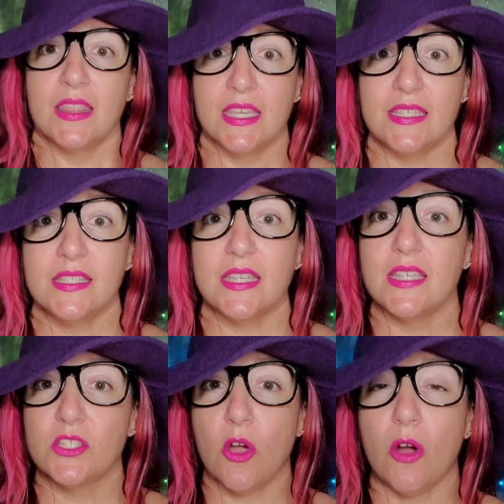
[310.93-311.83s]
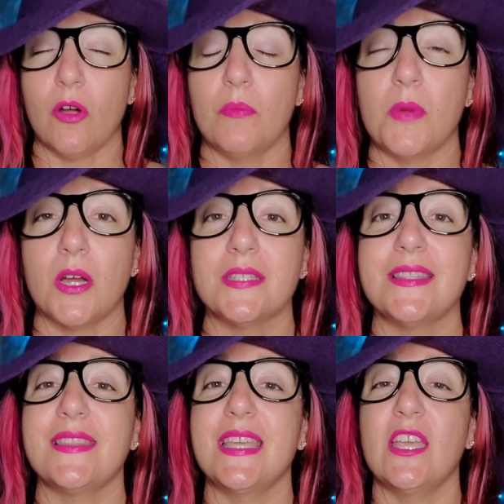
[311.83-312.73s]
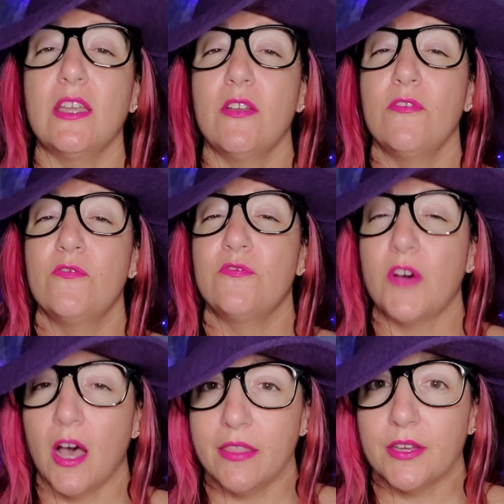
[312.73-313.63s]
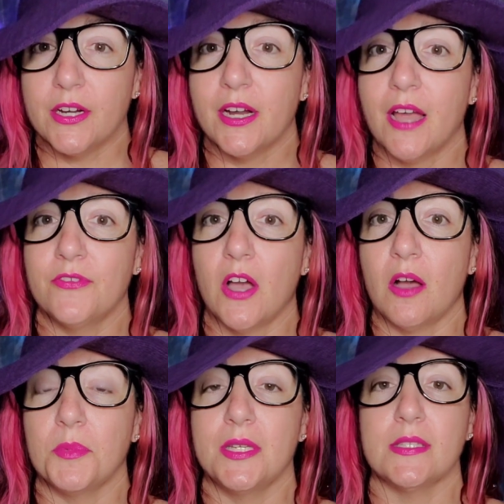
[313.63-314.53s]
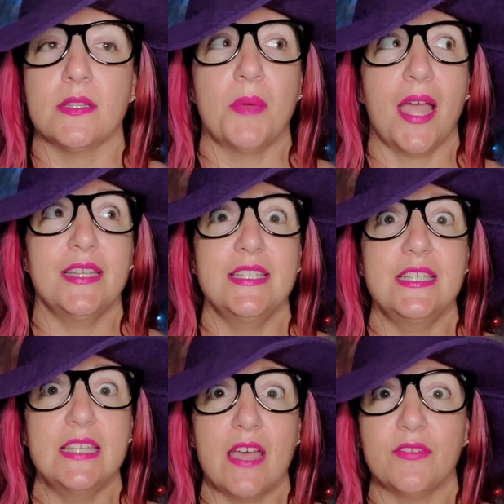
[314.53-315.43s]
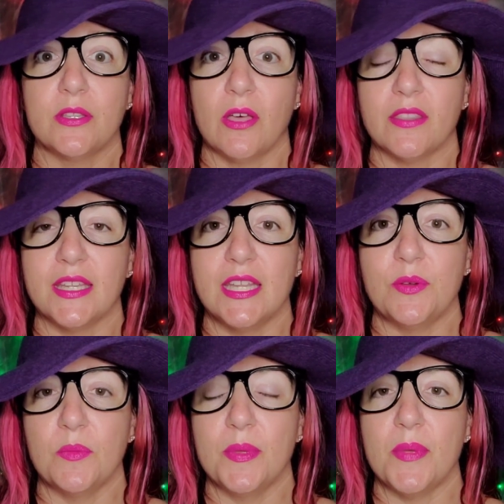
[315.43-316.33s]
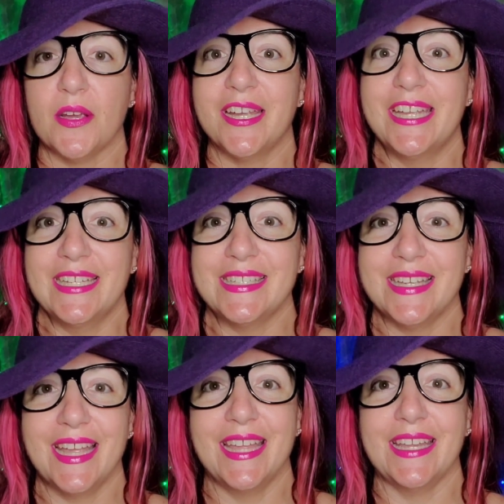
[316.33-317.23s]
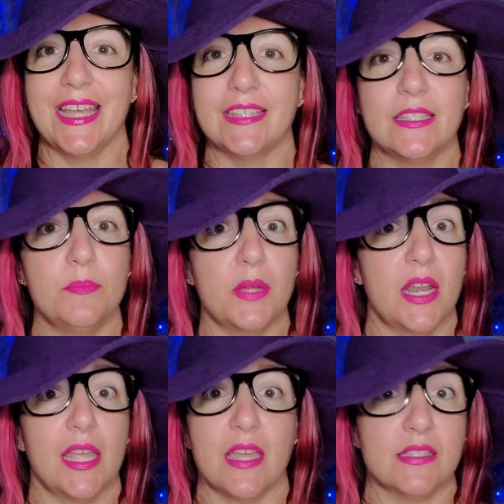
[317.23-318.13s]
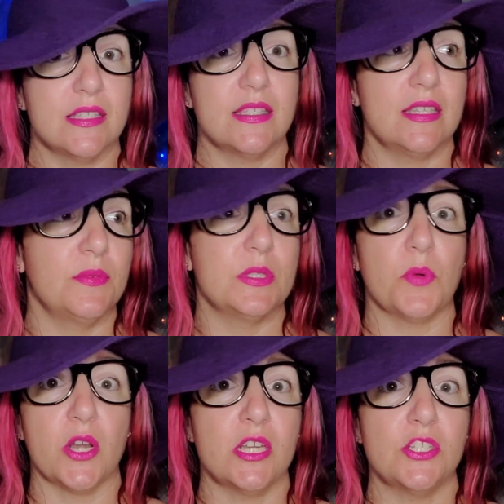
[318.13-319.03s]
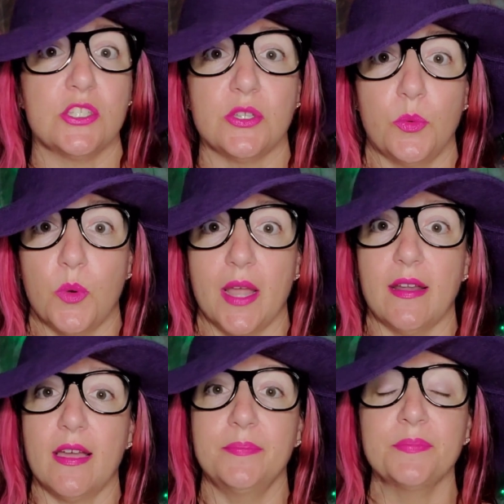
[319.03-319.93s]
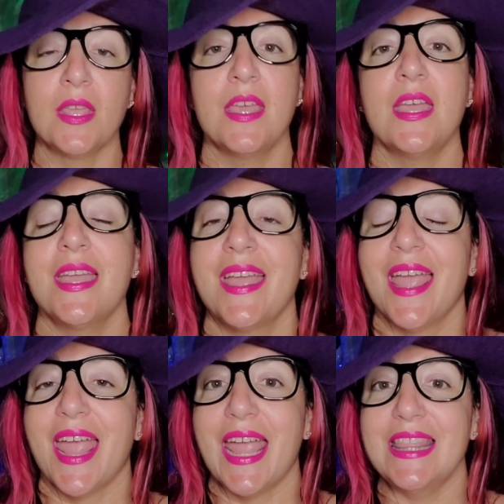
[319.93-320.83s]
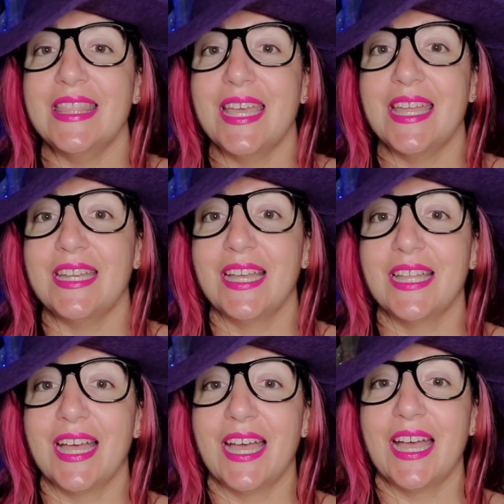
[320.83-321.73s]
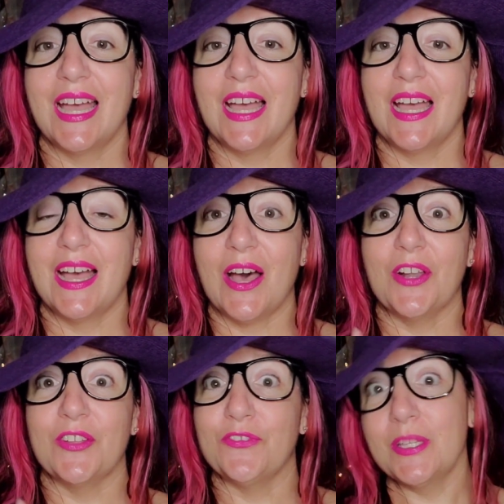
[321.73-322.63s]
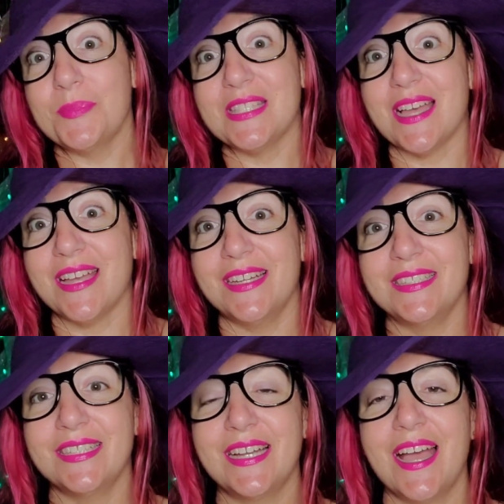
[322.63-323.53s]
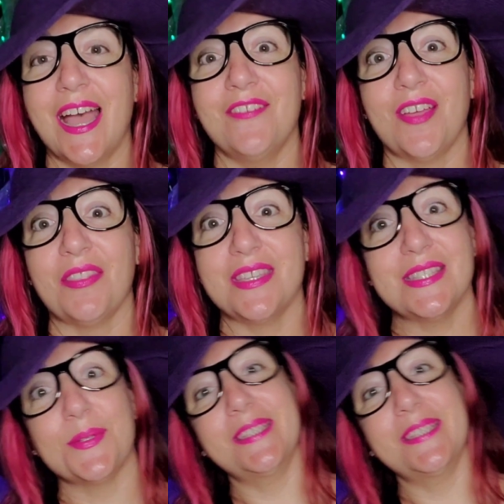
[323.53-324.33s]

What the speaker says: This is Karl Marx, the father of communism. I never thought that he would be buried in England, but I guess he was British, so why not? And then on the flip side, I found this